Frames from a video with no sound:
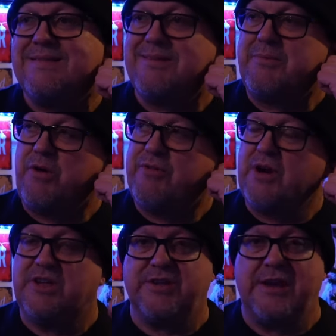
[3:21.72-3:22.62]
I'm not
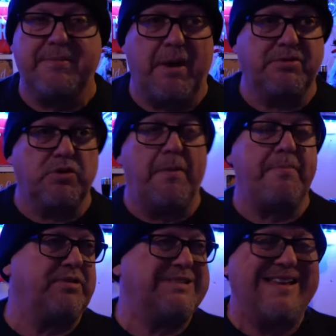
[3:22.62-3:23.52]
really Eastender, but I'm sort of my
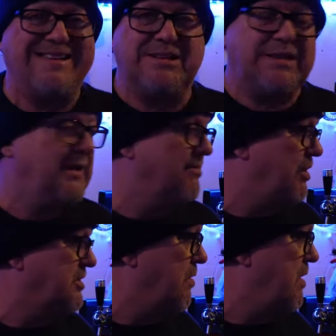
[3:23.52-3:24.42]
pretend Eastender,
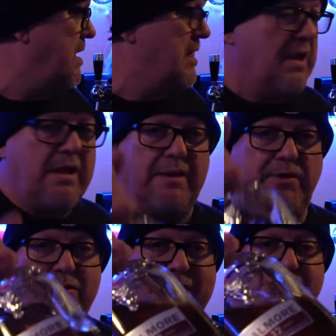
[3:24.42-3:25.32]
right? So if
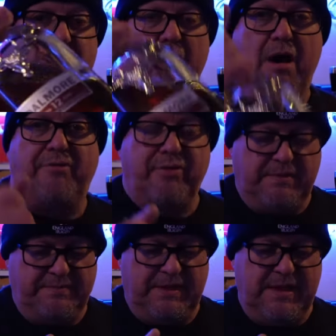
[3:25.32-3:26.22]
you're other half,
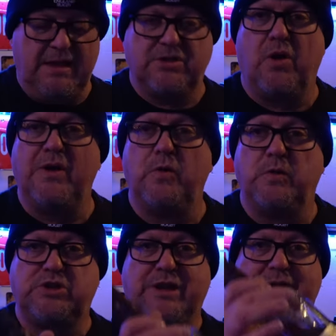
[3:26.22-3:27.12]
yeah, it's got a little
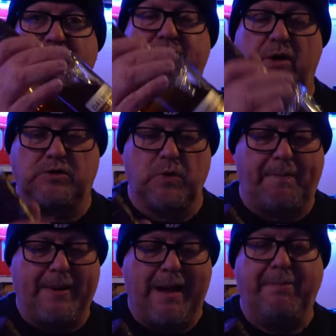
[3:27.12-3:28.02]
shed converted to a
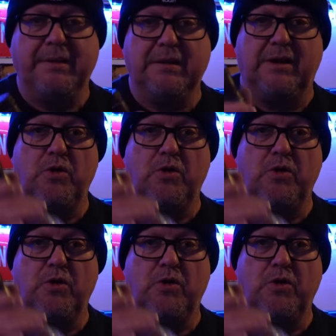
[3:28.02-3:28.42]
pub, a